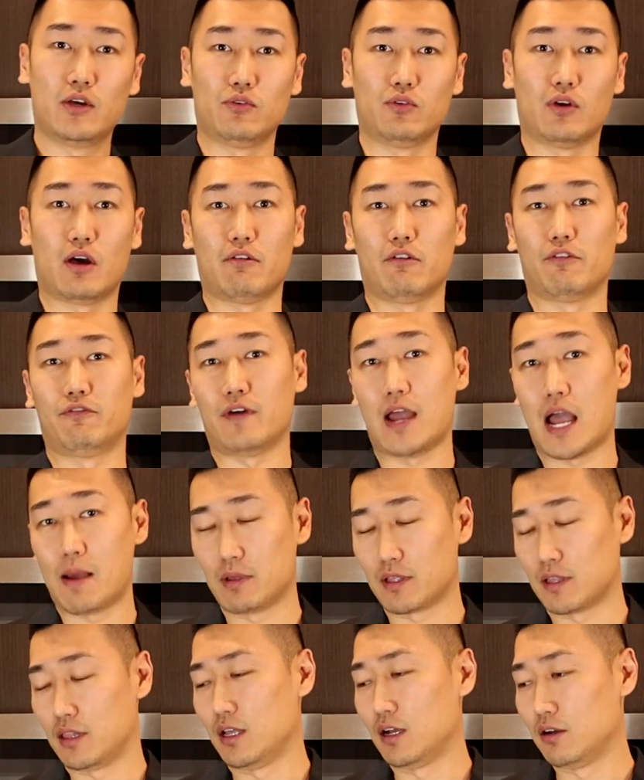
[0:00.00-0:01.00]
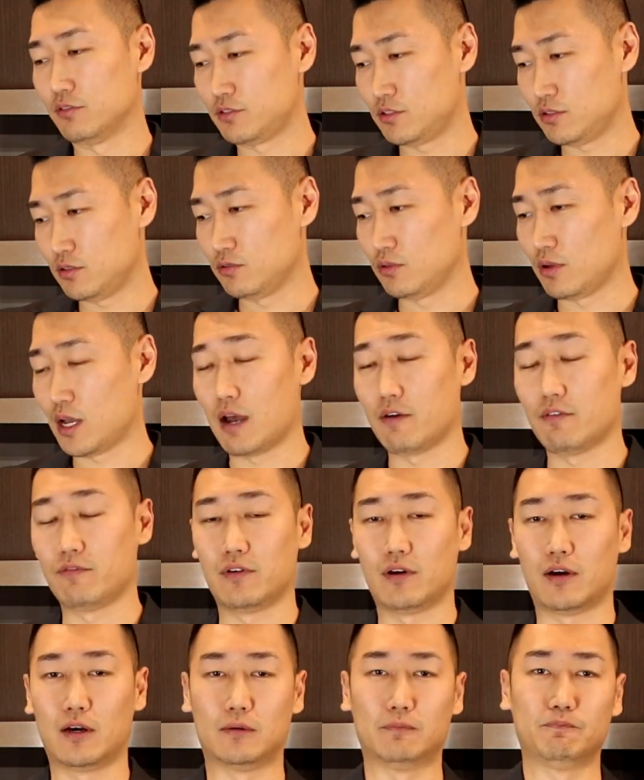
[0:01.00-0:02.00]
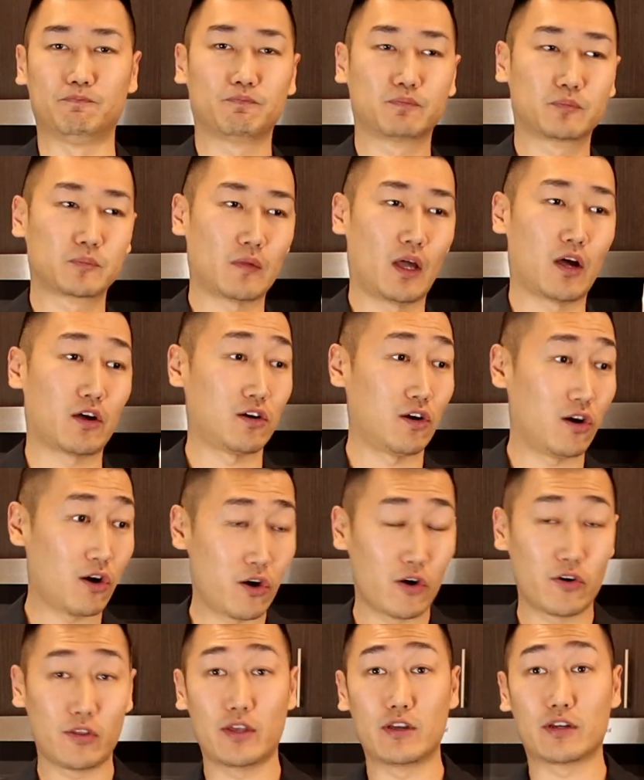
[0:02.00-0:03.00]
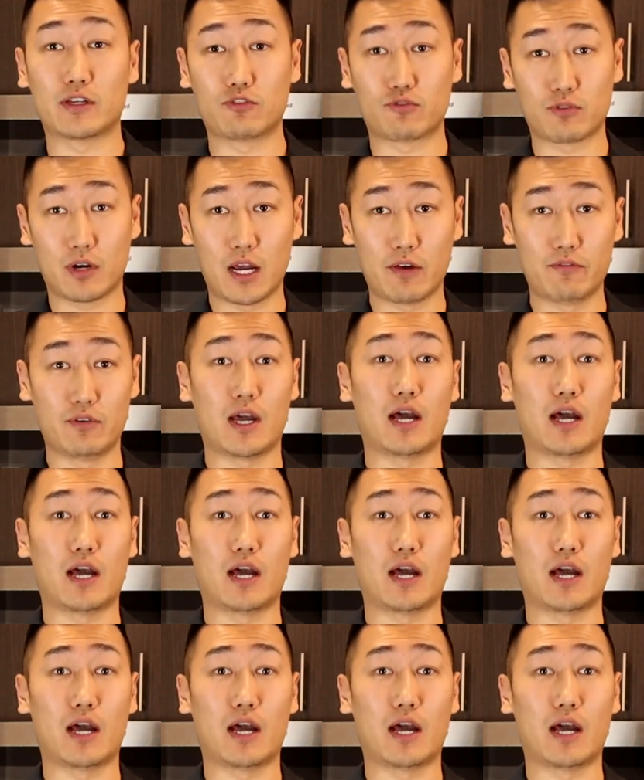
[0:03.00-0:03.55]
You have a family that loves you. You have a car that you can drive.